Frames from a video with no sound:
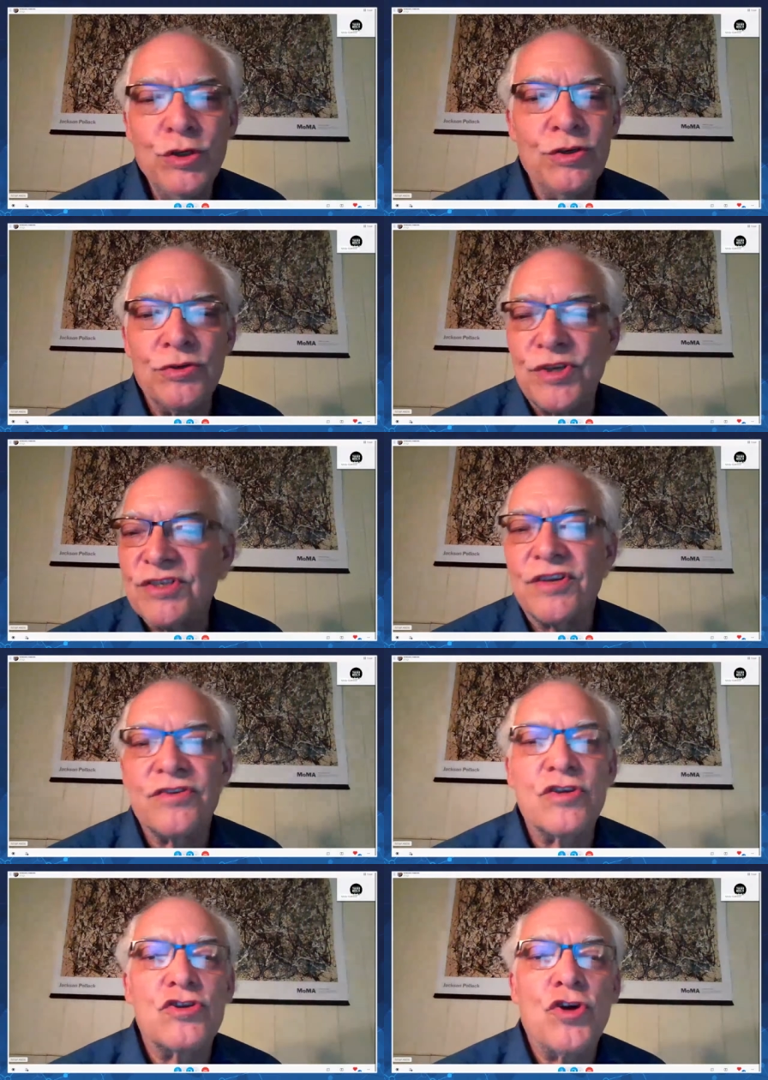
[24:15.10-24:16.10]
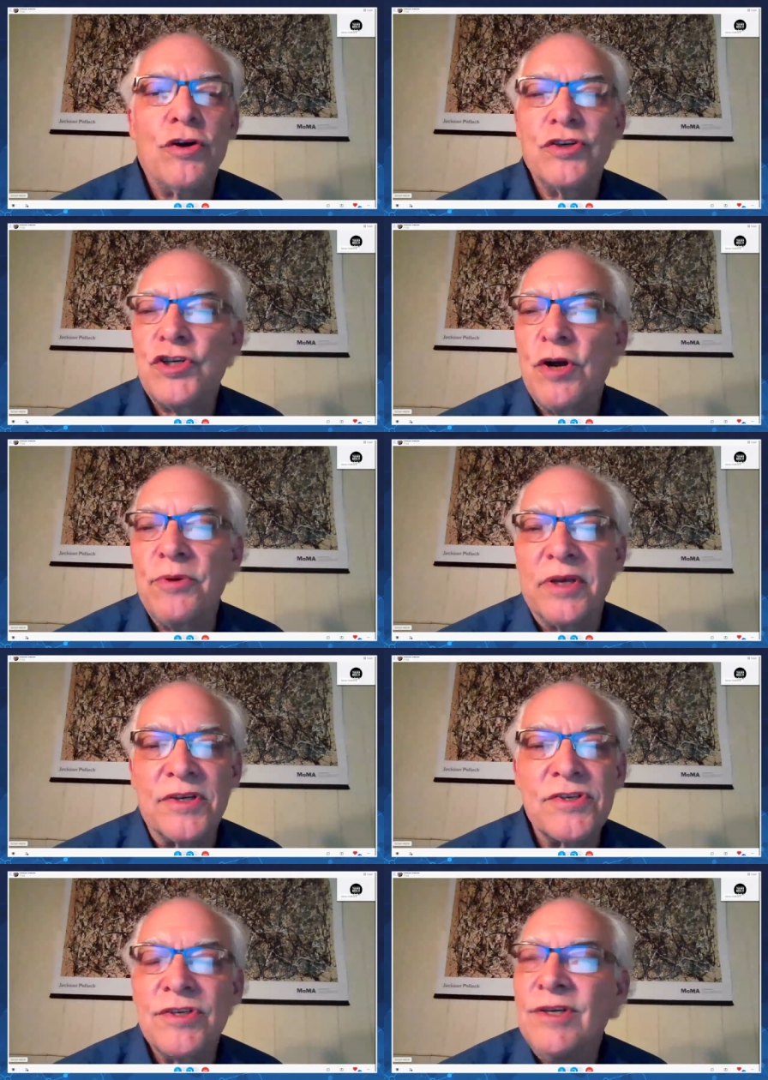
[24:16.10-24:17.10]
news is, as this chart is showing
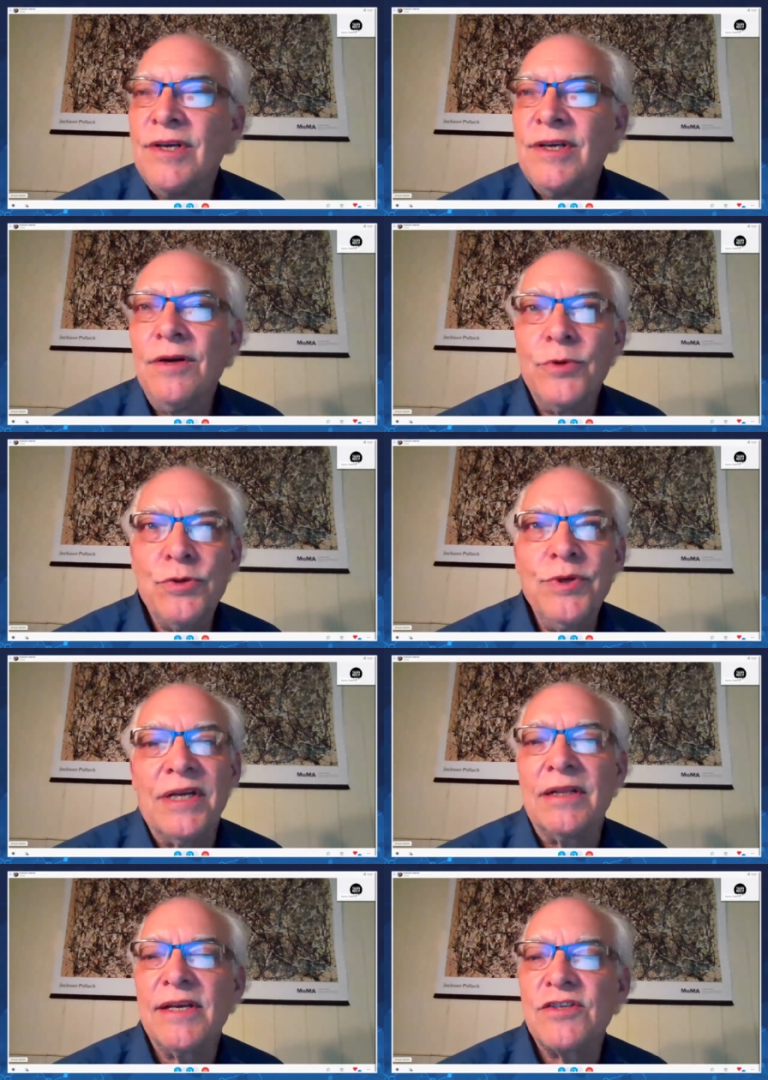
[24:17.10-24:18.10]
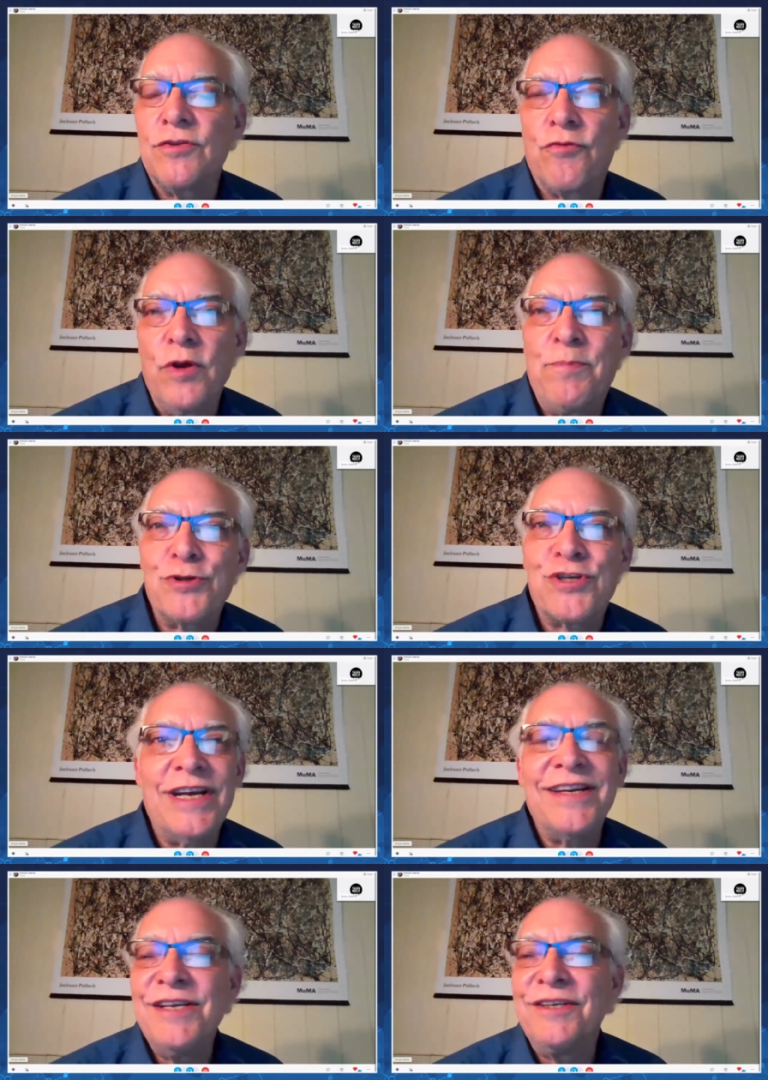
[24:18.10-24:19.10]
us, you know, we're doing it at less than
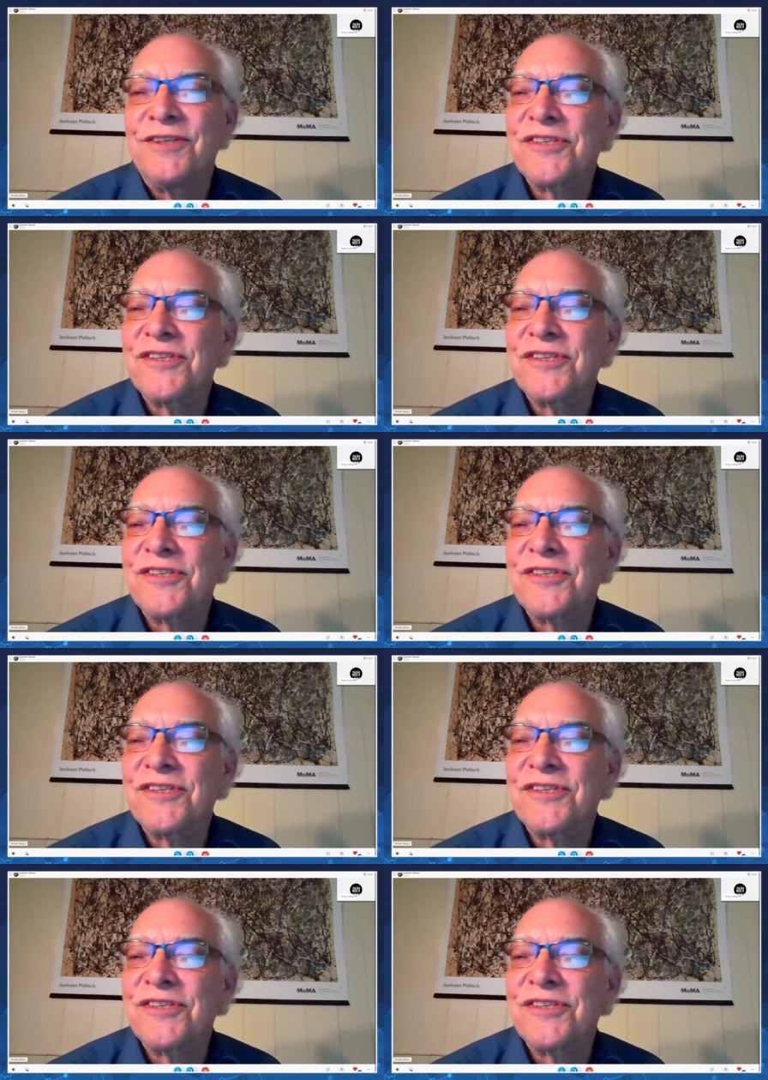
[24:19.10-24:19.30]
3% yield.